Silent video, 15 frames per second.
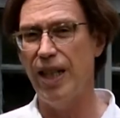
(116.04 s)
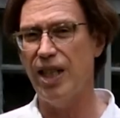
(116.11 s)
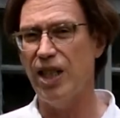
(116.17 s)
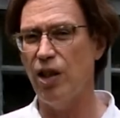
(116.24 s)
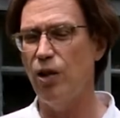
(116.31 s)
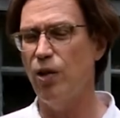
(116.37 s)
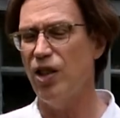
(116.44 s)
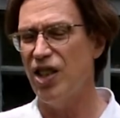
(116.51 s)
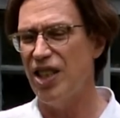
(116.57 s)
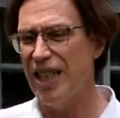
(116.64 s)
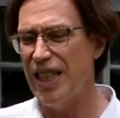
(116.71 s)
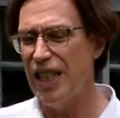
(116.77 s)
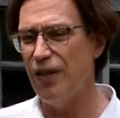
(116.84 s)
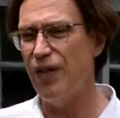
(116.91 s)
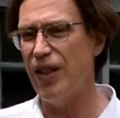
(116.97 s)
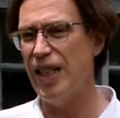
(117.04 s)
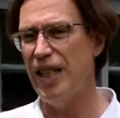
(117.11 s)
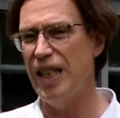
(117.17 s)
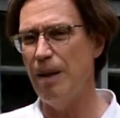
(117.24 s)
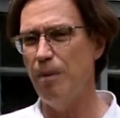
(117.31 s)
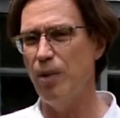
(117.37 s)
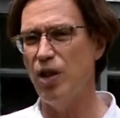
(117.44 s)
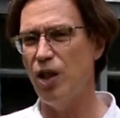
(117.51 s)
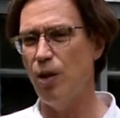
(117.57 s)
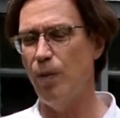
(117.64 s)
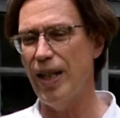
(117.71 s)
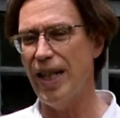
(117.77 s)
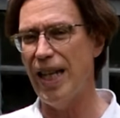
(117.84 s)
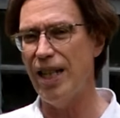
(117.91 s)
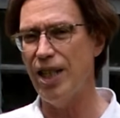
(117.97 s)
So there are significant numbers that
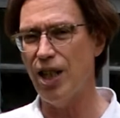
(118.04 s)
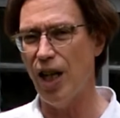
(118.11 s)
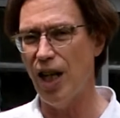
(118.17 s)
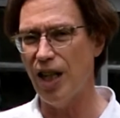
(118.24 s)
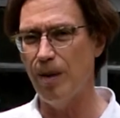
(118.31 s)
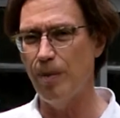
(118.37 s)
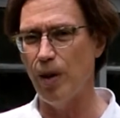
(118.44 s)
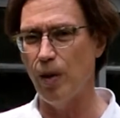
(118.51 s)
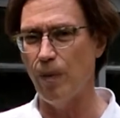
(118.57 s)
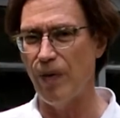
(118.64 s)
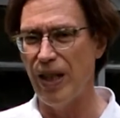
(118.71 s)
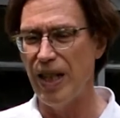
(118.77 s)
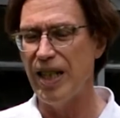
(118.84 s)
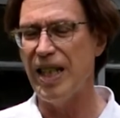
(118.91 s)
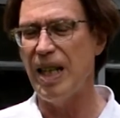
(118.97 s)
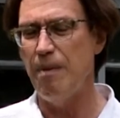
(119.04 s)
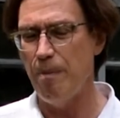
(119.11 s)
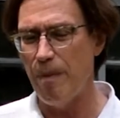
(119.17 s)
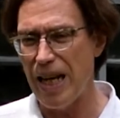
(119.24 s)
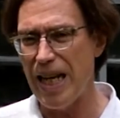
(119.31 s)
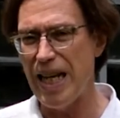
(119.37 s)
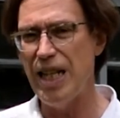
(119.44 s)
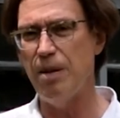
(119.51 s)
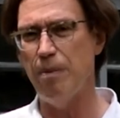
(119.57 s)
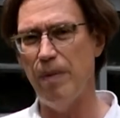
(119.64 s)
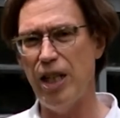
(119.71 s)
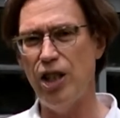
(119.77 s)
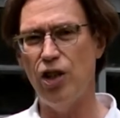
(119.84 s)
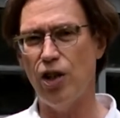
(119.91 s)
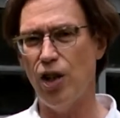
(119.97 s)
we can talk about. They made
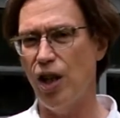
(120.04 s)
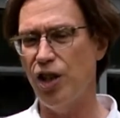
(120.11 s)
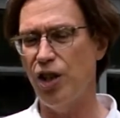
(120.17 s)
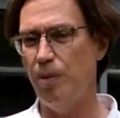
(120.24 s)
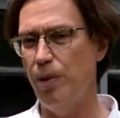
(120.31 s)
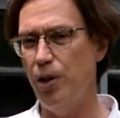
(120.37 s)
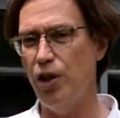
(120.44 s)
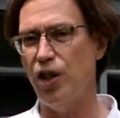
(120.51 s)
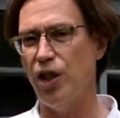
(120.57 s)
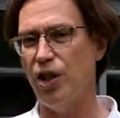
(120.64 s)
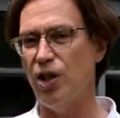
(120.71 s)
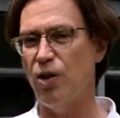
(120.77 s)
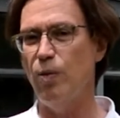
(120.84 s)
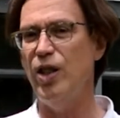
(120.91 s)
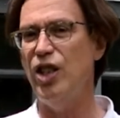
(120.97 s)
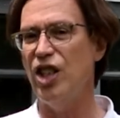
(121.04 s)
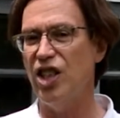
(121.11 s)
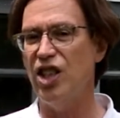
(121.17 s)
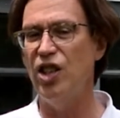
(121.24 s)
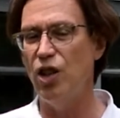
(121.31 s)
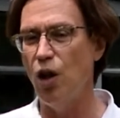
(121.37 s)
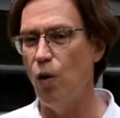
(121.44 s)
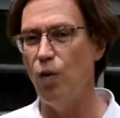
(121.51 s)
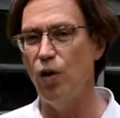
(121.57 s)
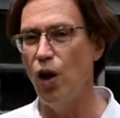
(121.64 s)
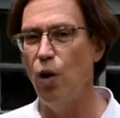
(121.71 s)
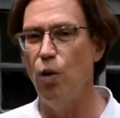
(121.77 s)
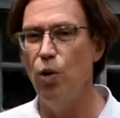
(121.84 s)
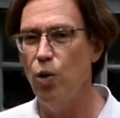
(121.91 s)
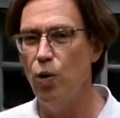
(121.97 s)
major contributions. We just don't
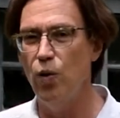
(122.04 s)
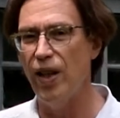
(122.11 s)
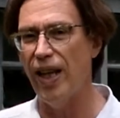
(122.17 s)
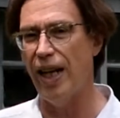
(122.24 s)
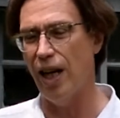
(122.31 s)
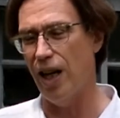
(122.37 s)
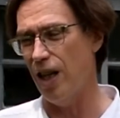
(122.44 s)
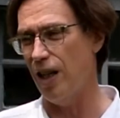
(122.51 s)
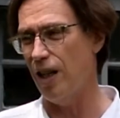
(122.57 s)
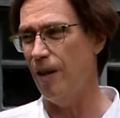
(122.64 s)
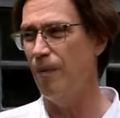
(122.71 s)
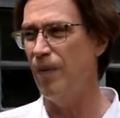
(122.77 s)
know who they are.